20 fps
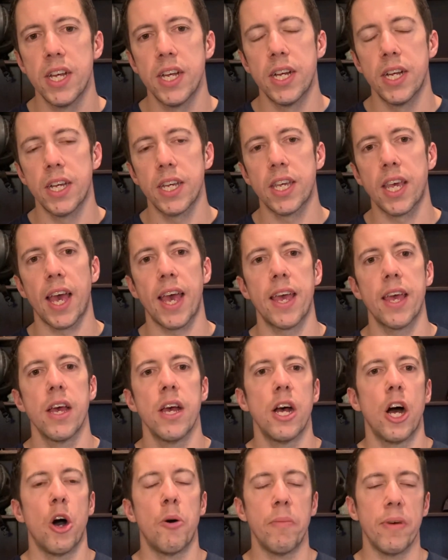Okay,
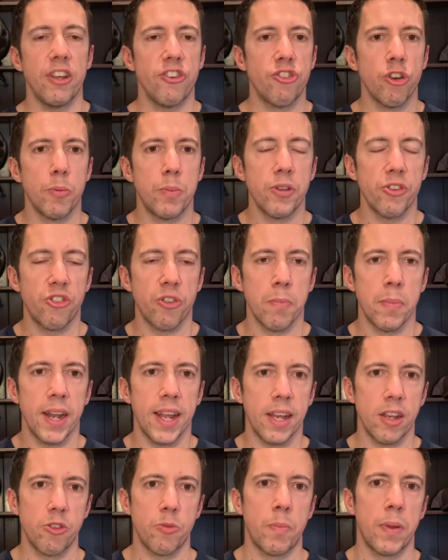I'll make sure I put some
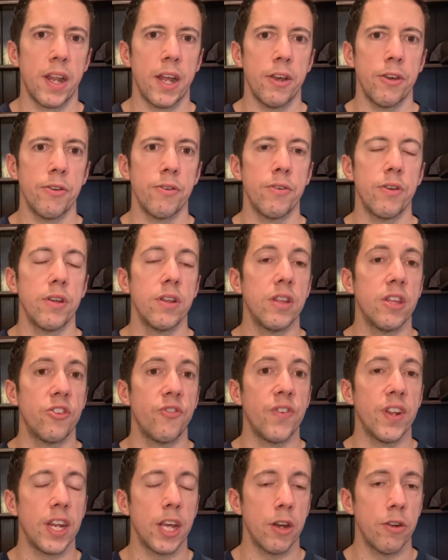links below this
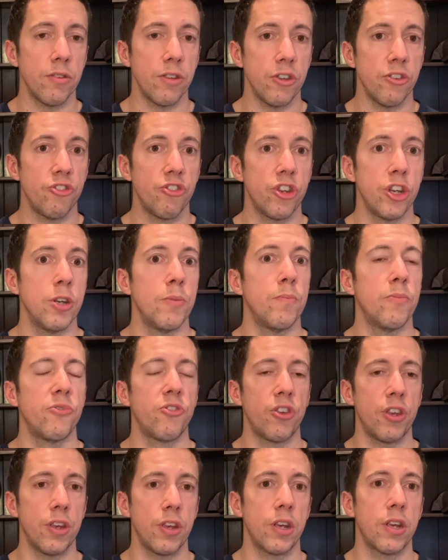video on YouTube so
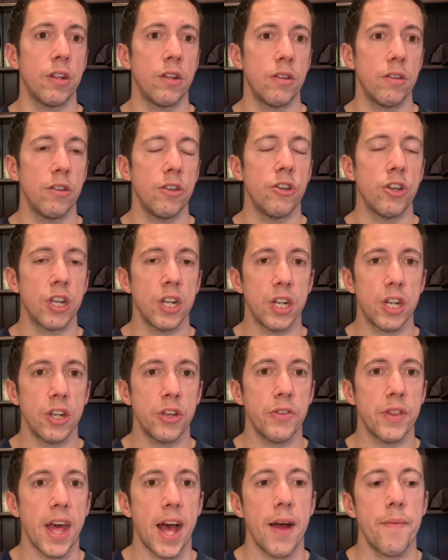you can do
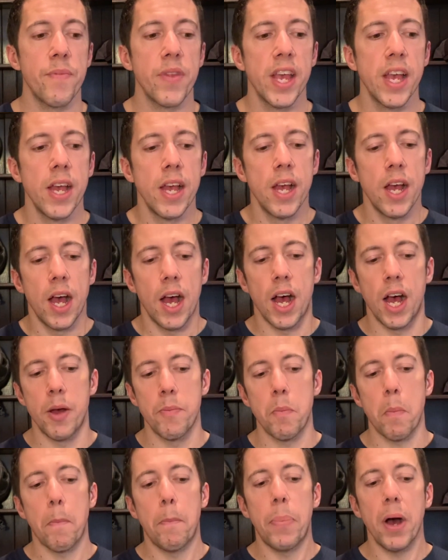that.
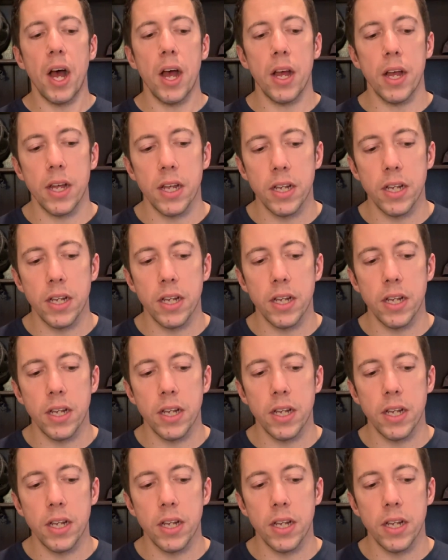But